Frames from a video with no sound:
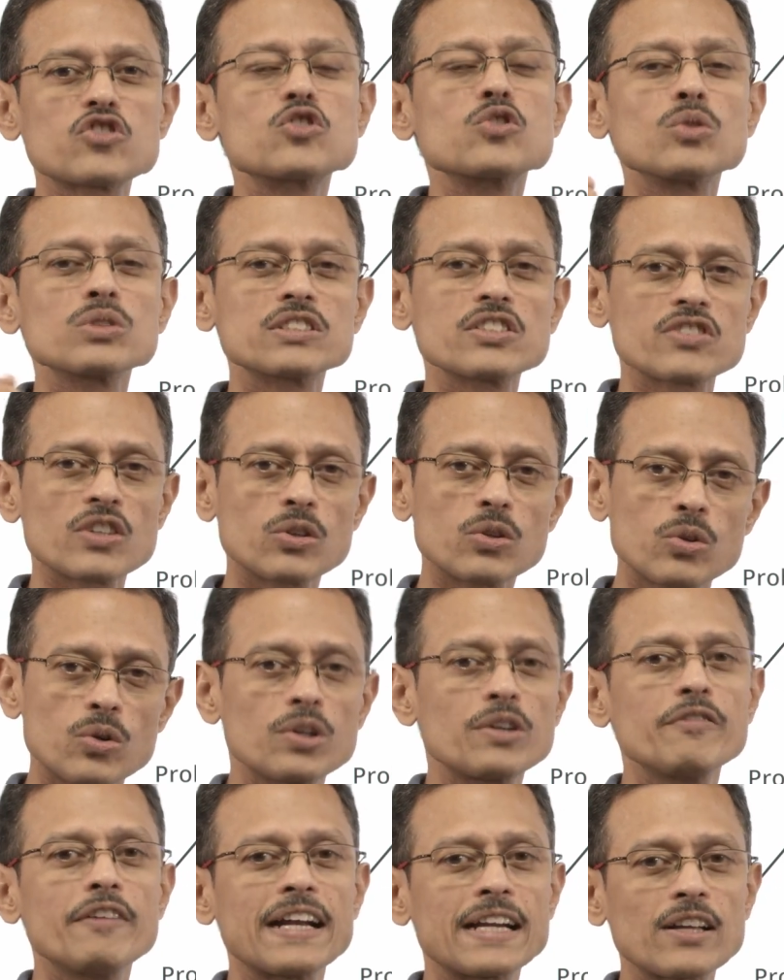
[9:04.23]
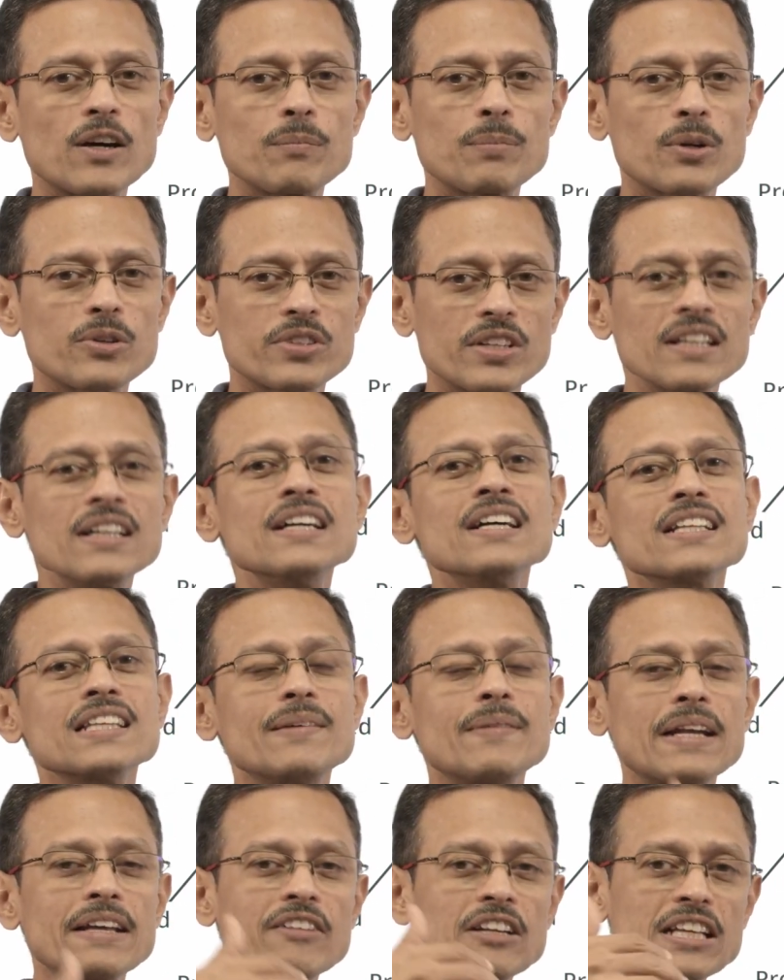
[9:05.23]
know this is a good way to approach it, they
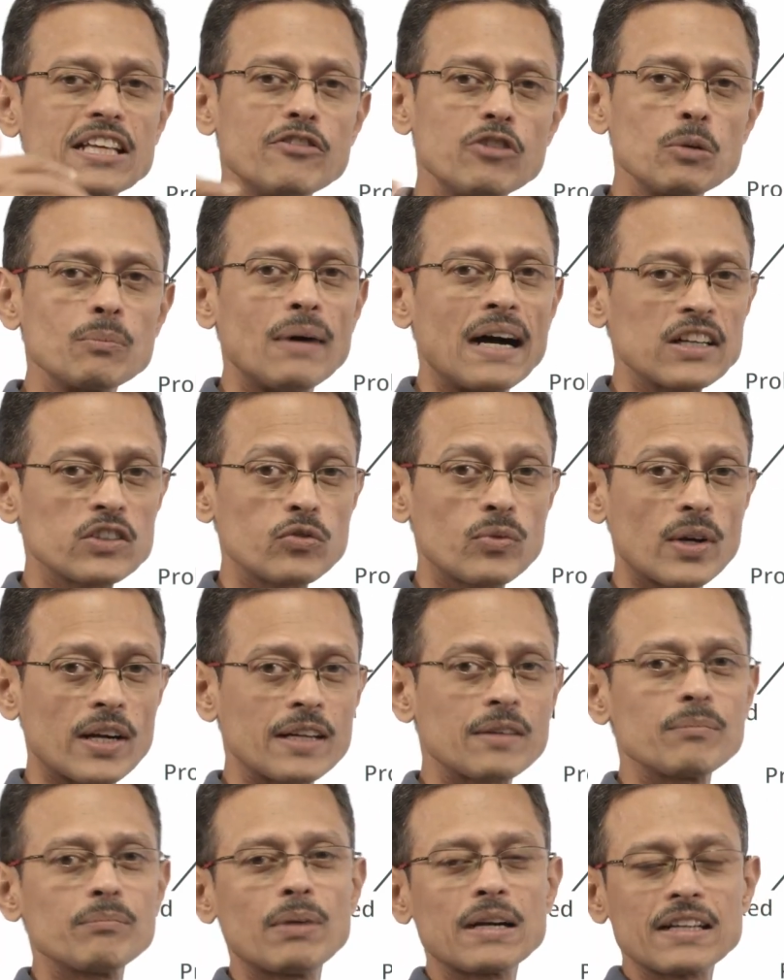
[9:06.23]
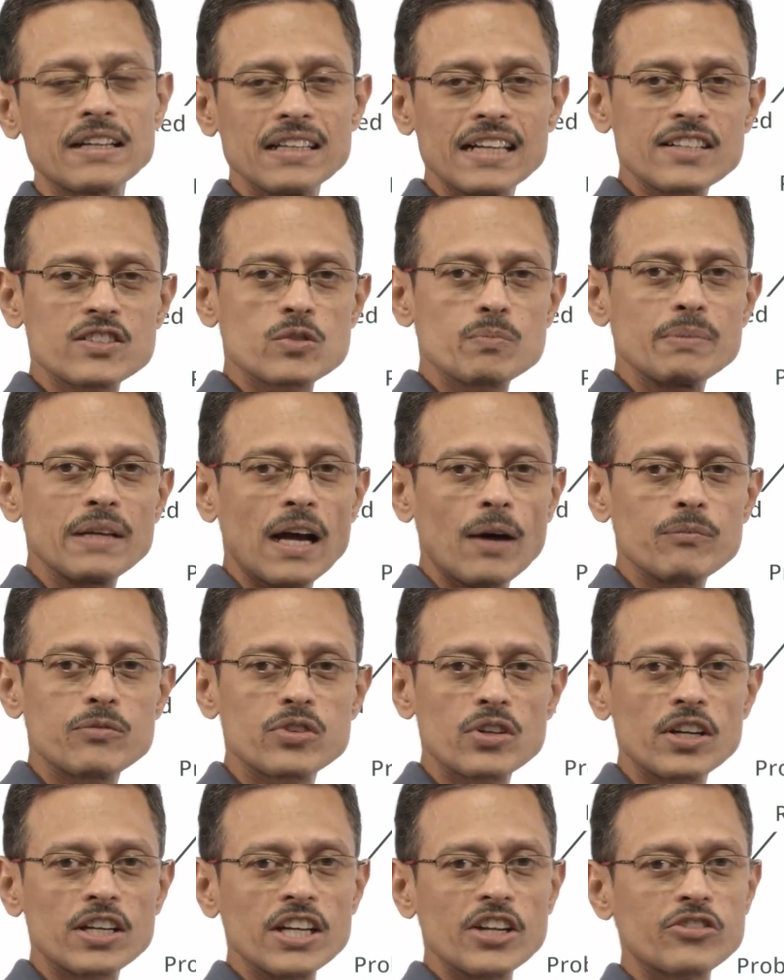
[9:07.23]
might even give you marks for it, but let's be
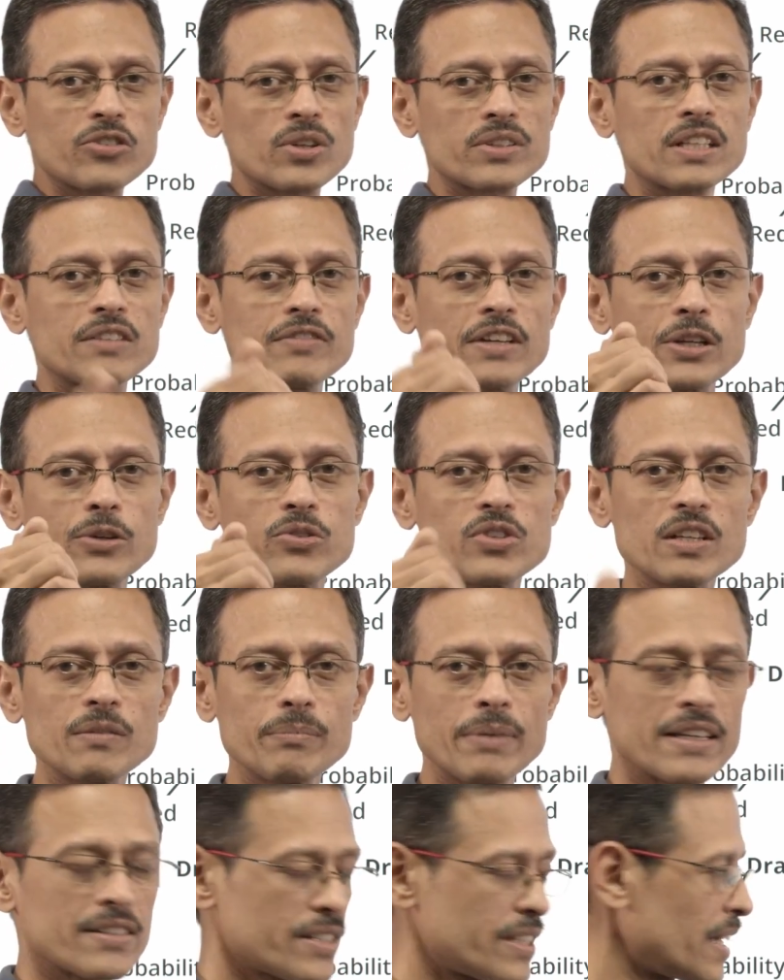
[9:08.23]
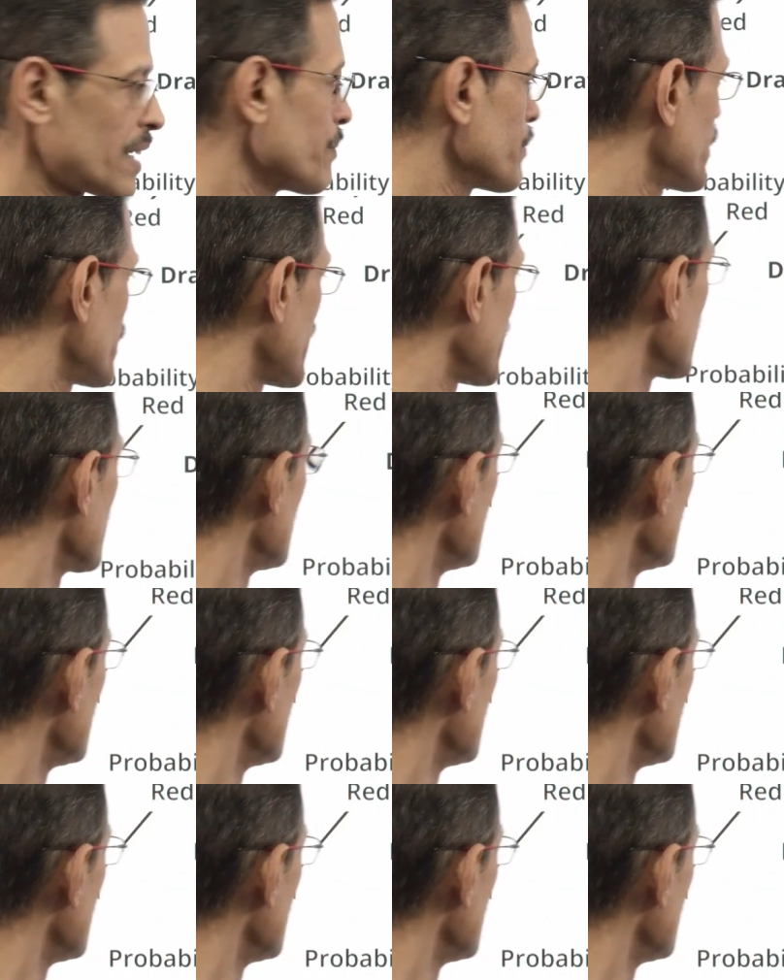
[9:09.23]
absolutely sure that they're using Bayes theorem, right?